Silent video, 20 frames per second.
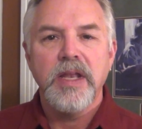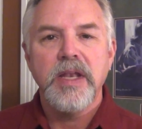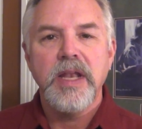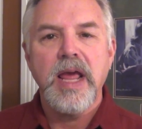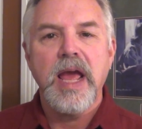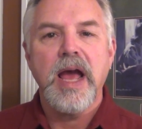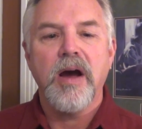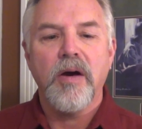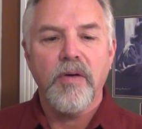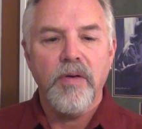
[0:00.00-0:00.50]

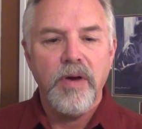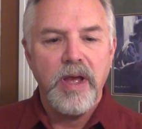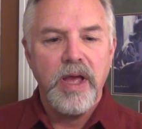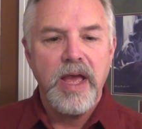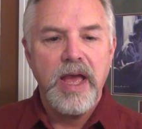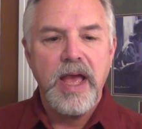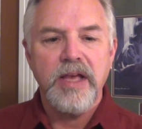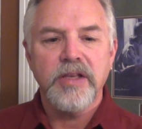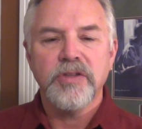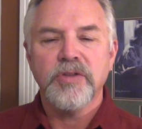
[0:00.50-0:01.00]
Now,
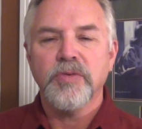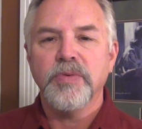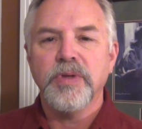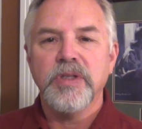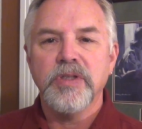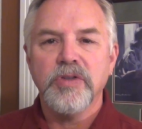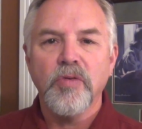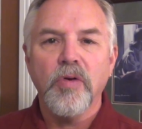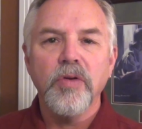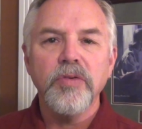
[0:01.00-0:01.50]
as a
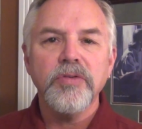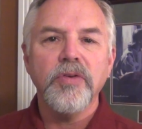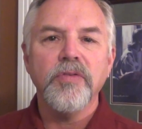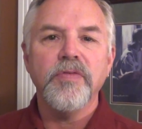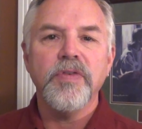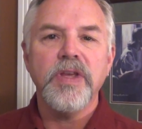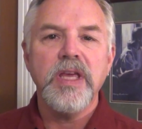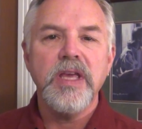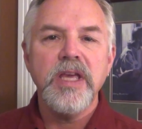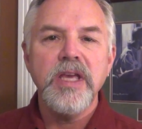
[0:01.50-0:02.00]
result
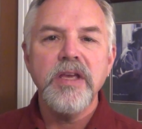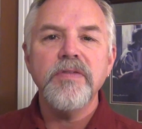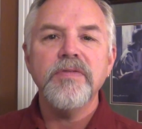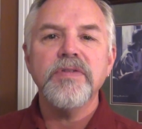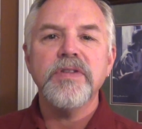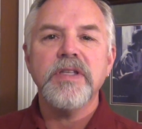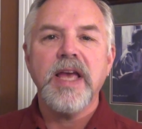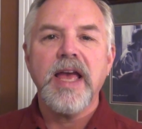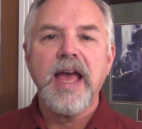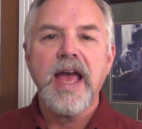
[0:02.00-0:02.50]
of
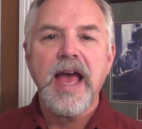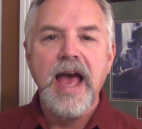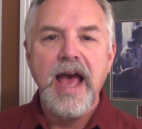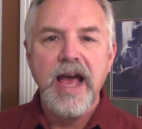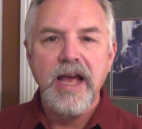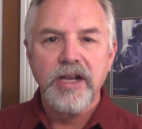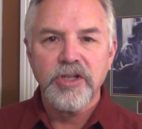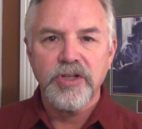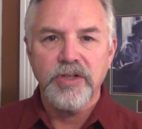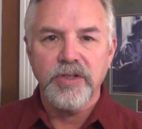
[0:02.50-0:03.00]
Eve's
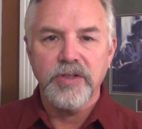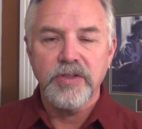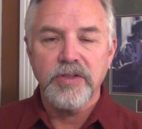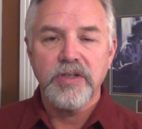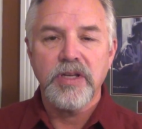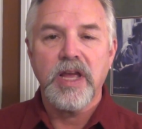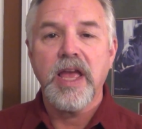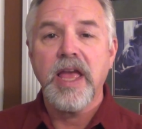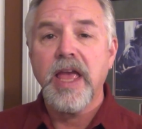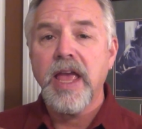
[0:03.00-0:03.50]

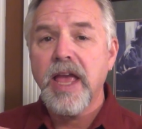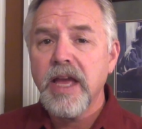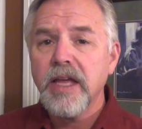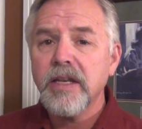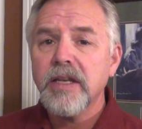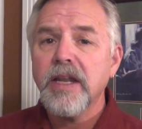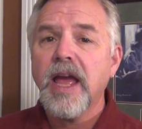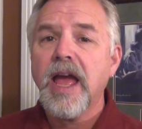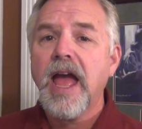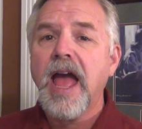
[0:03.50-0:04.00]
actions
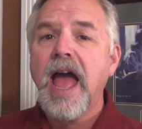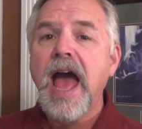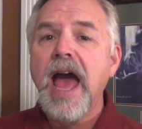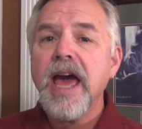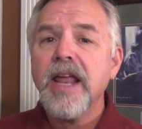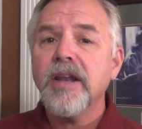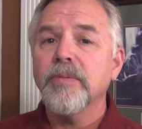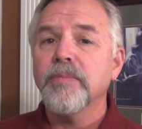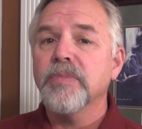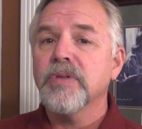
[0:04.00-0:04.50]
and
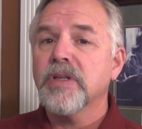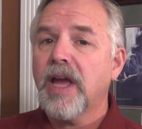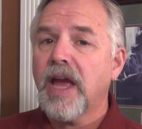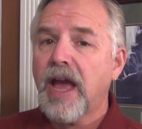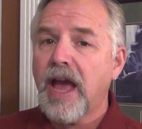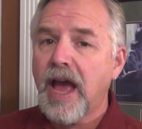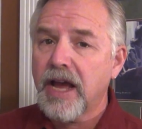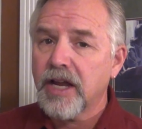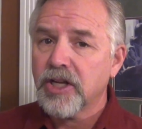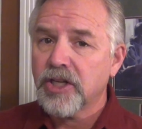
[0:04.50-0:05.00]
Adam's
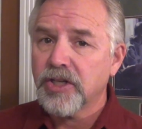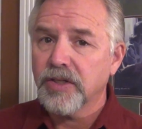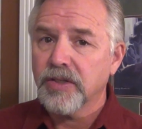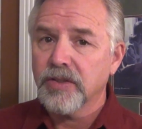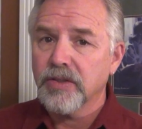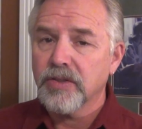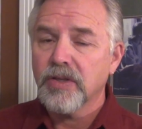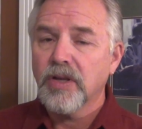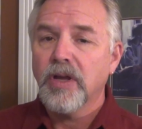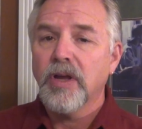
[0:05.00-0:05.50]

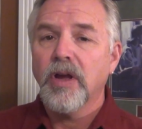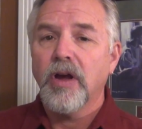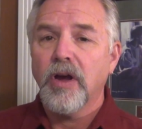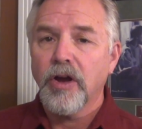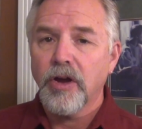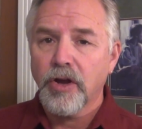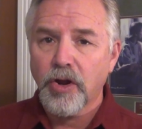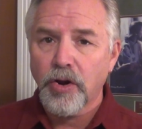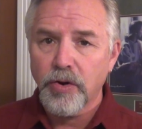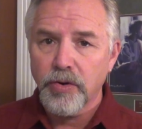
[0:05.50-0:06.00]
actions,
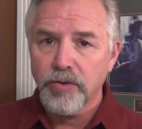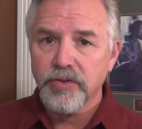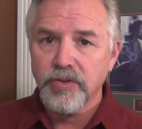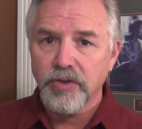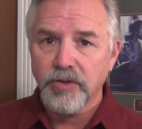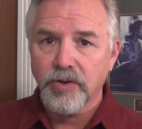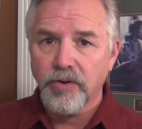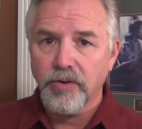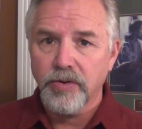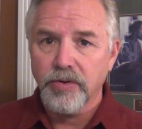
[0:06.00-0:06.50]
a
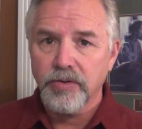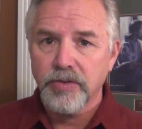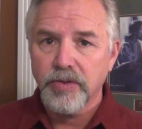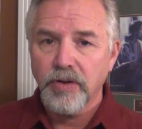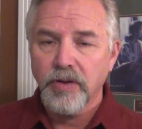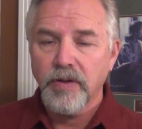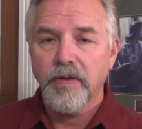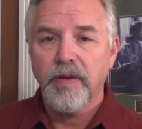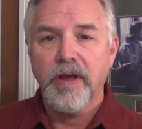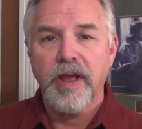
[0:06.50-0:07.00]
curse occurs.
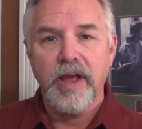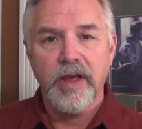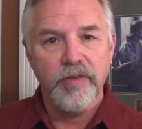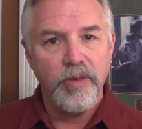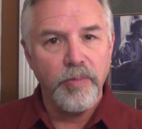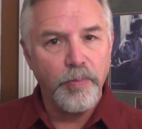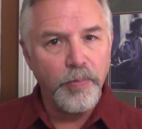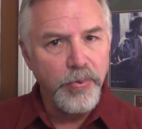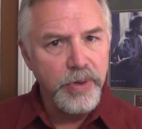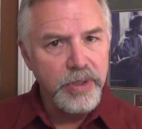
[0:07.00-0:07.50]
And
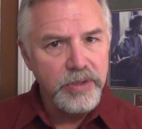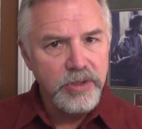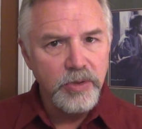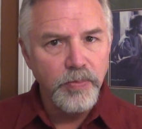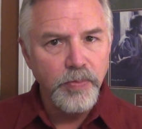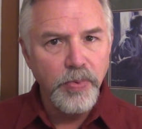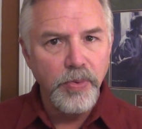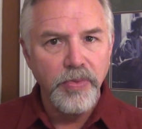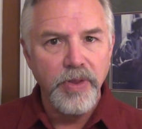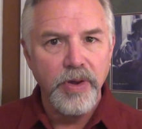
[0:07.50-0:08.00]
the
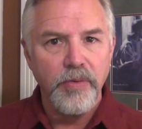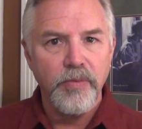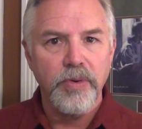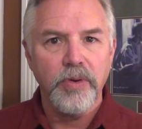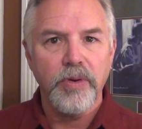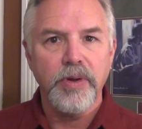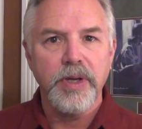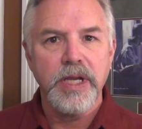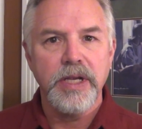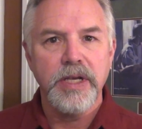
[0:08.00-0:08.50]
principle that we're
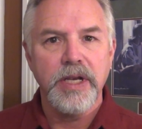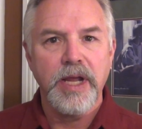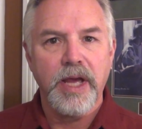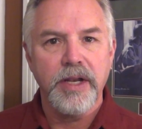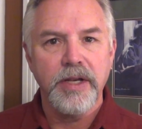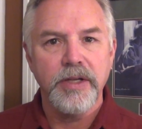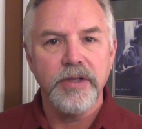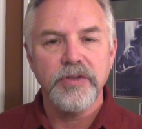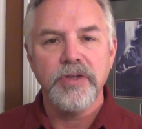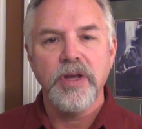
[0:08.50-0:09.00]
looking
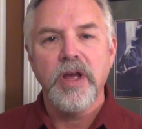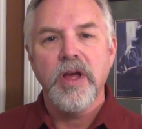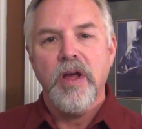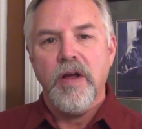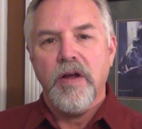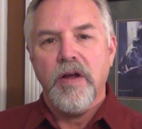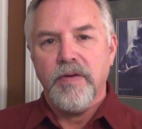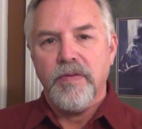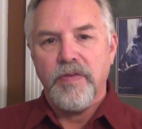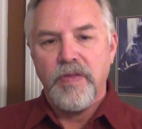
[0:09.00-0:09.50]
at is
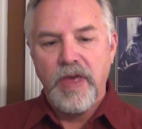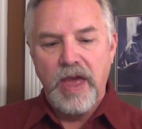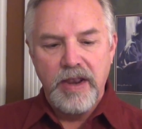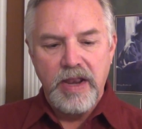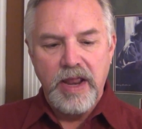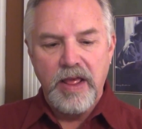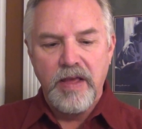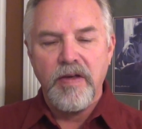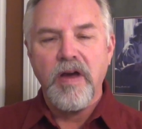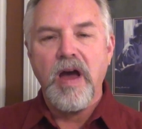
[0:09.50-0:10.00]

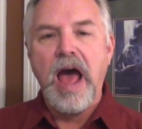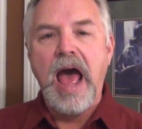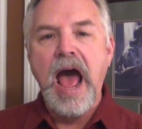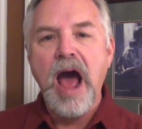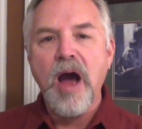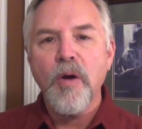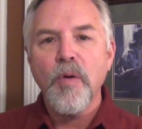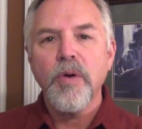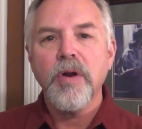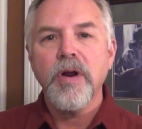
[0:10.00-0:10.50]
that
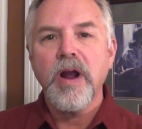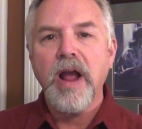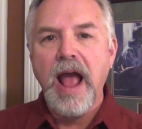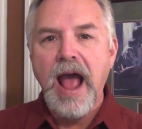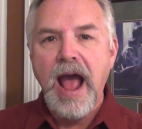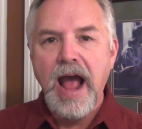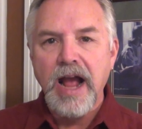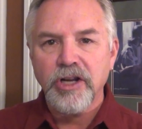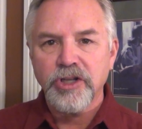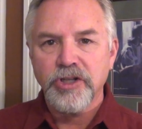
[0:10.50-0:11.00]
our
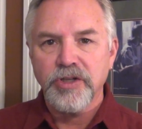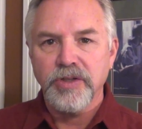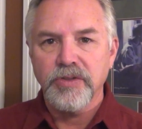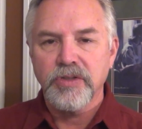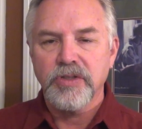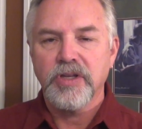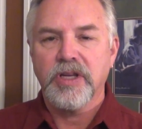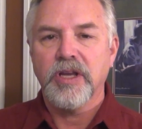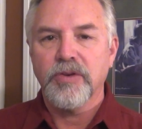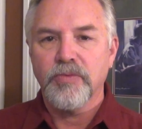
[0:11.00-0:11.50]

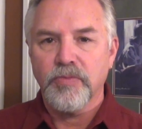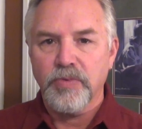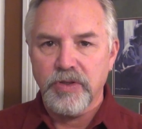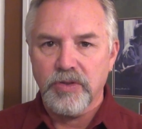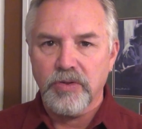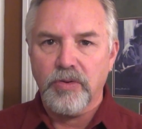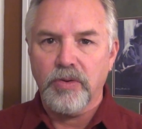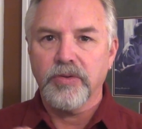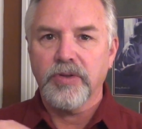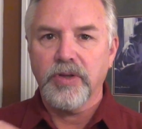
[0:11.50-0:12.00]
actions can
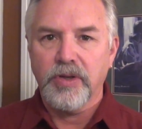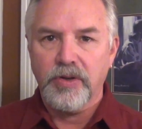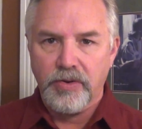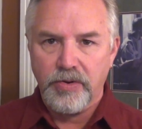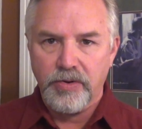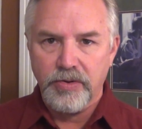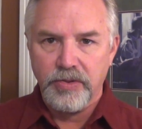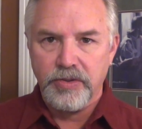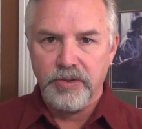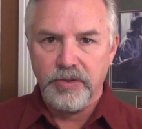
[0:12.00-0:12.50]
result in
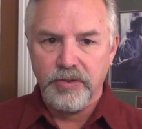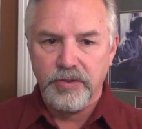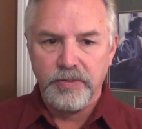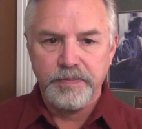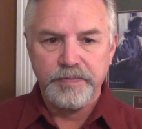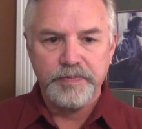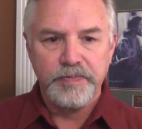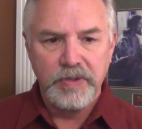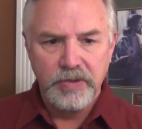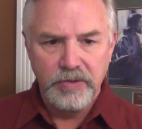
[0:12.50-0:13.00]
curses.
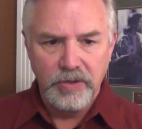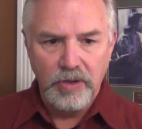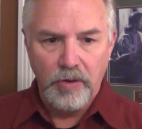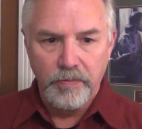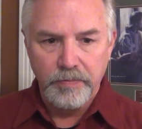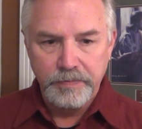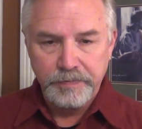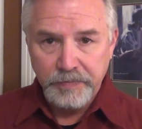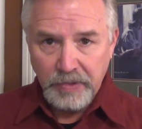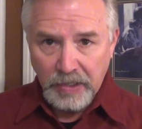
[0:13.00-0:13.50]

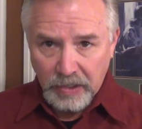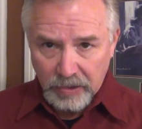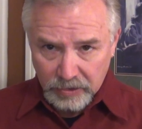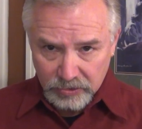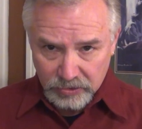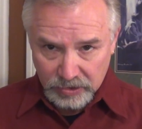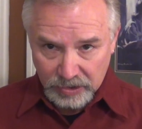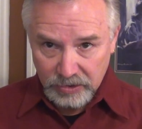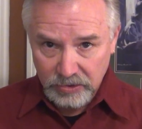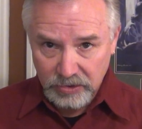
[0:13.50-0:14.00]
So,
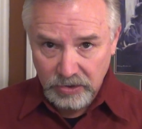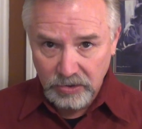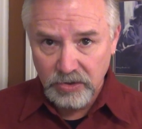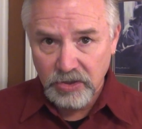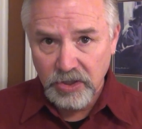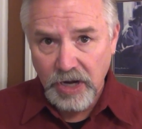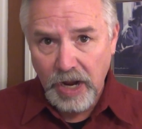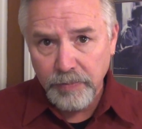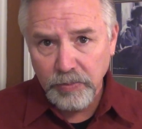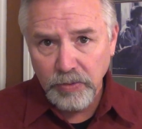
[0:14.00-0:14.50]
Genesis
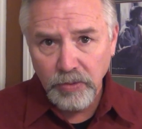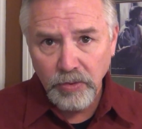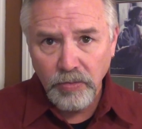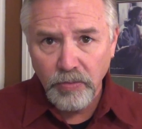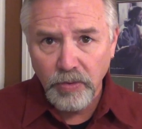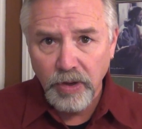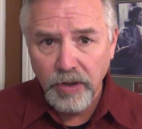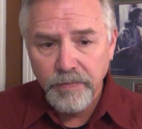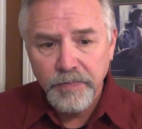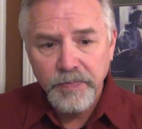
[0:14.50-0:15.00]
chapter
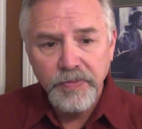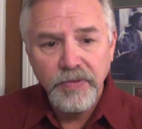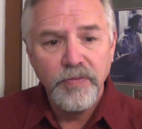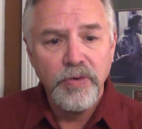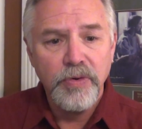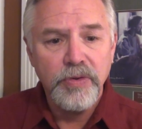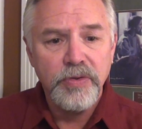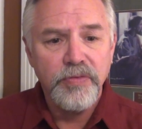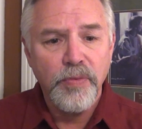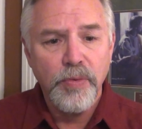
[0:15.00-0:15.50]
three,
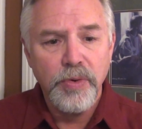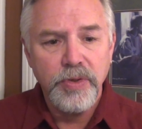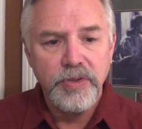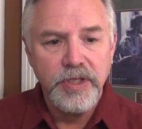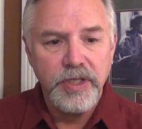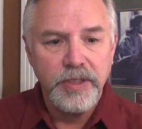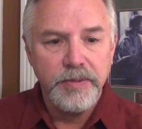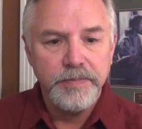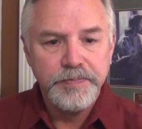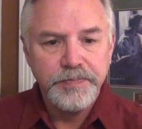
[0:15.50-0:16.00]
verse
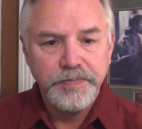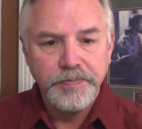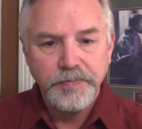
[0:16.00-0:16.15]
fourteen.